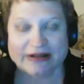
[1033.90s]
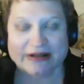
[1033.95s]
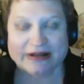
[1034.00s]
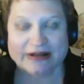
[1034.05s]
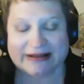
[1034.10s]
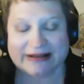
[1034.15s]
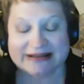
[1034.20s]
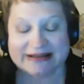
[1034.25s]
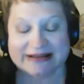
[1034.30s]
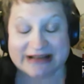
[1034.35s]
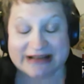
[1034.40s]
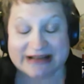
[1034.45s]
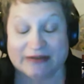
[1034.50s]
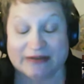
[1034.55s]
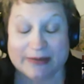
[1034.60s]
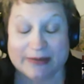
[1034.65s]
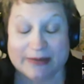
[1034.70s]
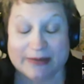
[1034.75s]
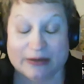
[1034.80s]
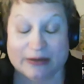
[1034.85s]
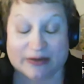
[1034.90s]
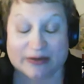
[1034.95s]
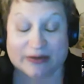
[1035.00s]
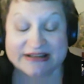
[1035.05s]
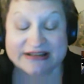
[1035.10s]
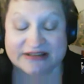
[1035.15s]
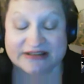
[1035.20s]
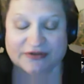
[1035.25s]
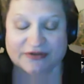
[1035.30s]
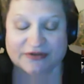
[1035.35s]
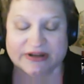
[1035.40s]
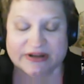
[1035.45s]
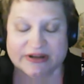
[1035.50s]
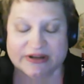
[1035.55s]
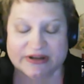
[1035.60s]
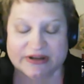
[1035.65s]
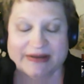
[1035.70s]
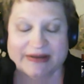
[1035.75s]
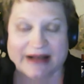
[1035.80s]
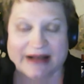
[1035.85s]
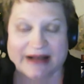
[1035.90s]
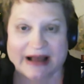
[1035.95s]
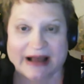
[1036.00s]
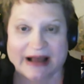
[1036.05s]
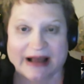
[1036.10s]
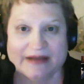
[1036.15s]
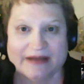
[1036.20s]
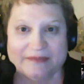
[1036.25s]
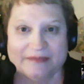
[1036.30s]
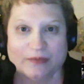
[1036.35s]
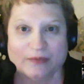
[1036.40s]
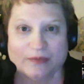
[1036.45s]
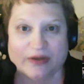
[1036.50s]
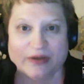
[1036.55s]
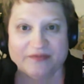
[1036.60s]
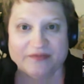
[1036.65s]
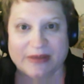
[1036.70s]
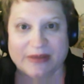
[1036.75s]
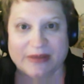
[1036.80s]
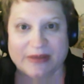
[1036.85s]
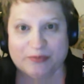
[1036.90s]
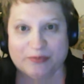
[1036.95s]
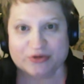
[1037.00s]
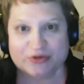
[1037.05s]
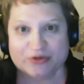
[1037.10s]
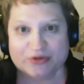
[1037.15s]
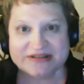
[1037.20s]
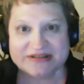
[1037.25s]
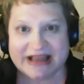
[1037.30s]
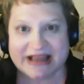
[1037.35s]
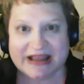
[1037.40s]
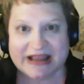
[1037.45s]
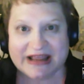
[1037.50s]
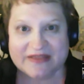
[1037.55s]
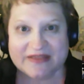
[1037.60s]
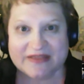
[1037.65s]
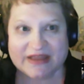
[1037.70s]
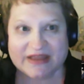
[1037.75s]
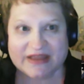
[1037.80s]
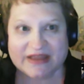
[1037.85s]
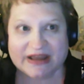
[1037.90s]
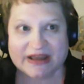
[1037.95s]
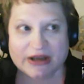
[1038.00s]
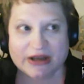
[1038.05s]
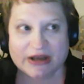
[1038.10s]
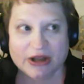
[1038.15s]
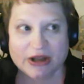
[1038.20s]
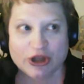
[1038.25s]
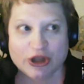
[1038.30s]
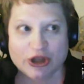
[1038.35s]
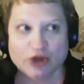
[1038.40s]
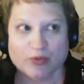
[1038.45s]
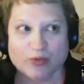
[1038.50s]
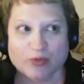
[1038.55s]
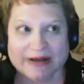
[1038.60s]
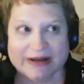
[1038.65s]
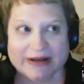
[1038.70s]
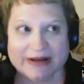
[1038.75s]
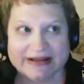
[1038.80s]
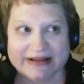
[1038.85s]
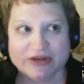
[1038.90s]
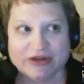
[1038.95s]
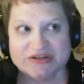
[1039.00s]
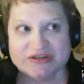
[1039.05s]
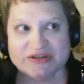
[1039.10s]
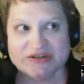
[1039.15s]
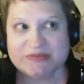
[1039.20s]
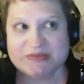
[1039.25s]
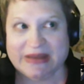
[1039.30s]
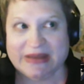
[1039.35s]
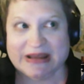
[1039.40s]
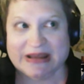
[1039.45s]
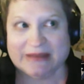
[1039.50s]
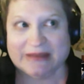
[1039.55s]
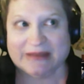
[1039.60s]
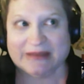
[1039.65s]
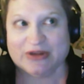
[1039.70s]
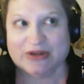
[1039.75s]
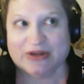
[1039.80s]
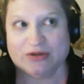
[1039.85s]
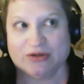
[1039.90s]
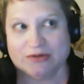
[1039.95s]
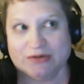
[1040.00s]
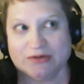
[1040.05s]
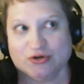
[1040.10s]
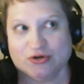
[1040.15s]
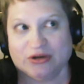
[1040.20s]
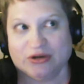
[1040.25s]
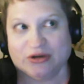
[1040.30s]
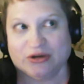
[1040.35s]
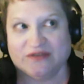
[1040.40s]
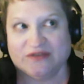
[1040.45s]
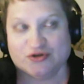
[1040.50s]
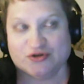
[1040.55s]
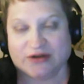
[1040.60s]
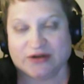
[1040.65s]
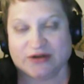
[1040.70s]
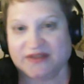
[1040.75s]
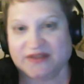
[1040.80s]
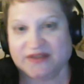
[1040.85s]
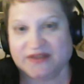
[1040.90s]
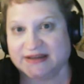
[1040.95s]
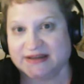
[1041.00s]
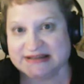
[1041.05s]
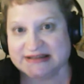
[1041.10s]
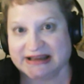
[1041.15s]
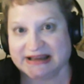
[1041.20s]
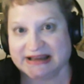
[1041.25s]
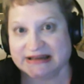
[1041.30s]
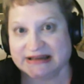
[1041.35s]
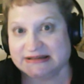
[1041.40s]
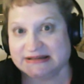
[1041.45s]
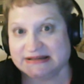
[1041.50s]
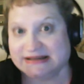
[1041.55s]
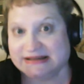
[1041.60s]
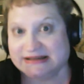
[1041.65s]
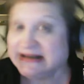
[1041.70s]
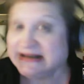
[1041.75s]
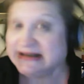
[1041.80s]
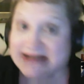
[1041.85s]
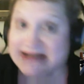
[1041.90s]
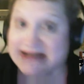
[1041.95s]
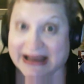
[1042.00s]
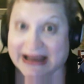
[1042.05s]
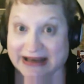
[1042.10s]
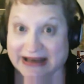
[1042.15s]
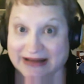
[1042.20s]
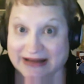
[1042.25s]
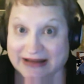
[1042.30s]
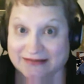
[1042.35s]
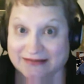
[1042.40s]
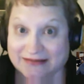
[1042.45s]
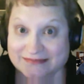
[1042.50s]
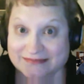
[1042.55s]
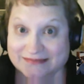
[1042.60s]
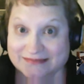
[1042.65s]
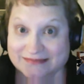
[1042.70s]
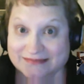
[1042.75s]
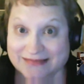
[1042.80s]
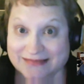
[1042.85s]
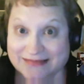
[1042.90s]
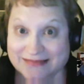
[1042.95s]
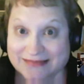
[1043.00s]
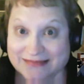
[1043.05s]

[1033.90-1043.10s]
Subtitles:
like I said, everybody writes differently, but if people are saying that you write like you speak, I mean, you could even try things like dictating and